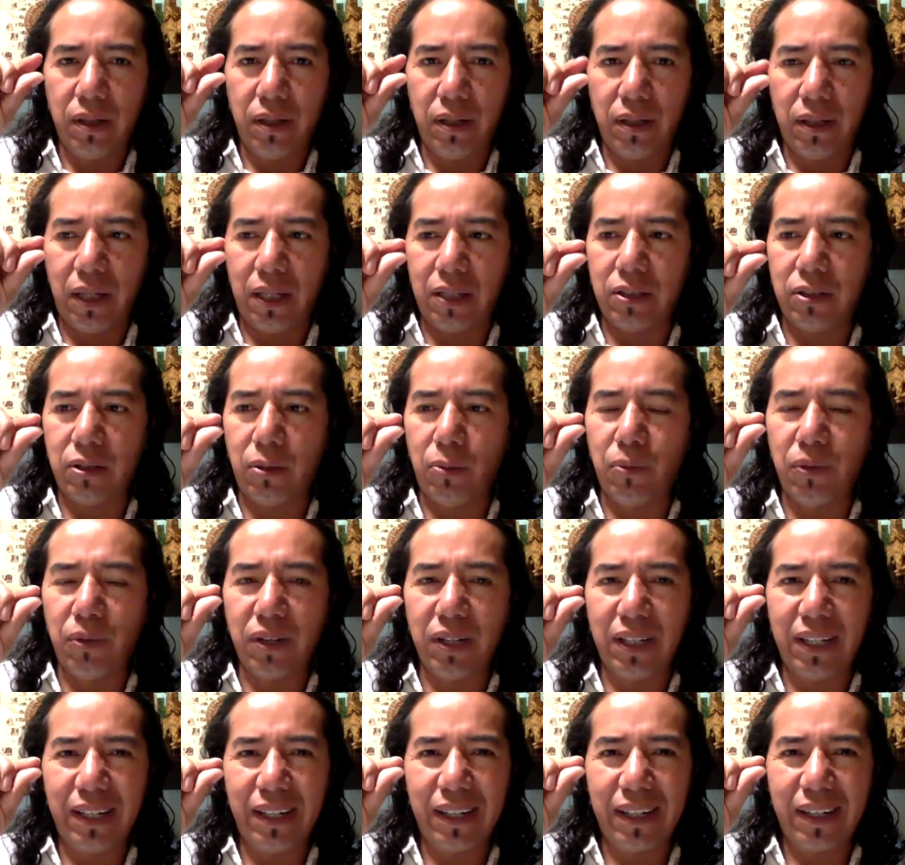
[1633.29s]
like some
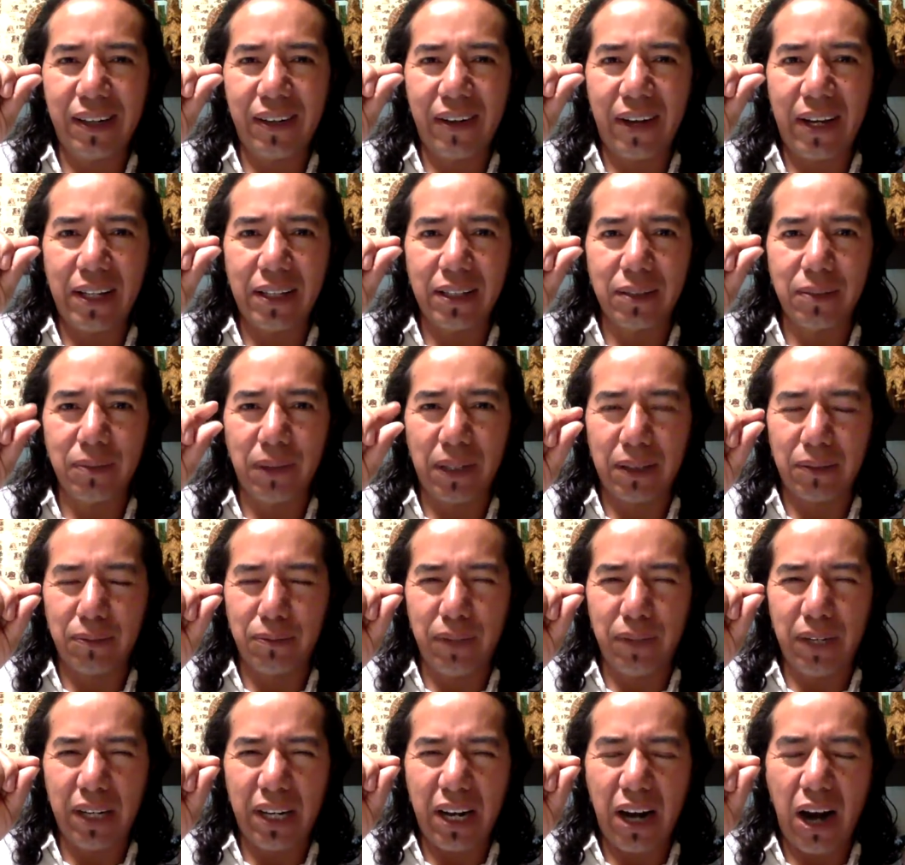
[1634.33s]
little grains, but
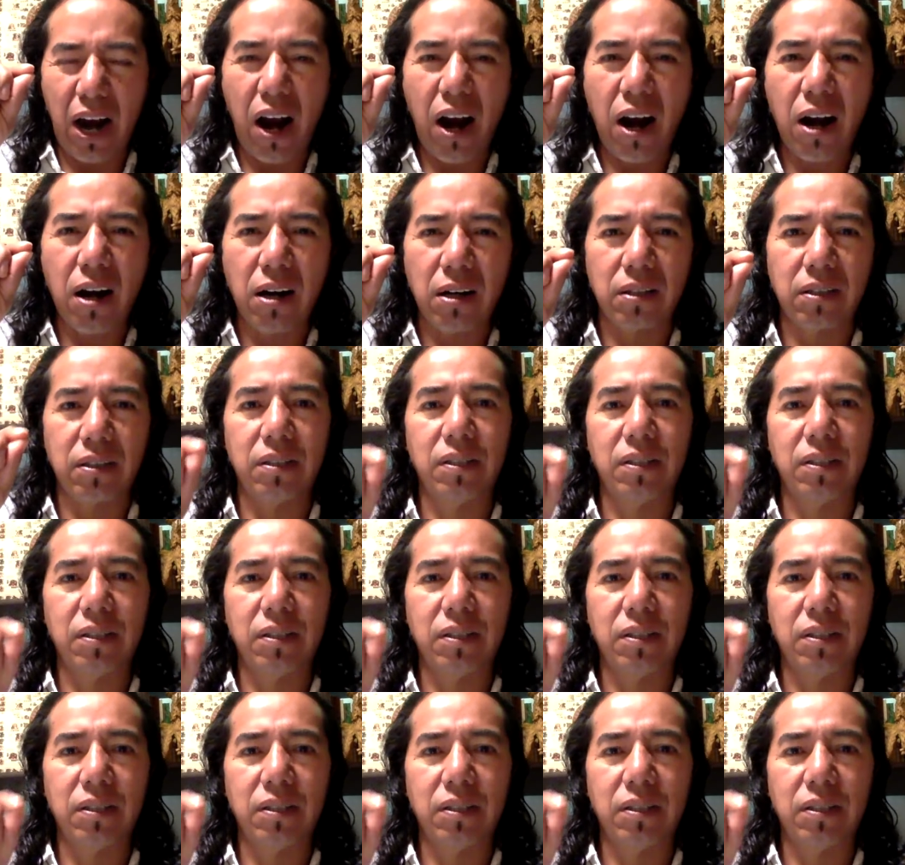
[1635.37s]
very hard.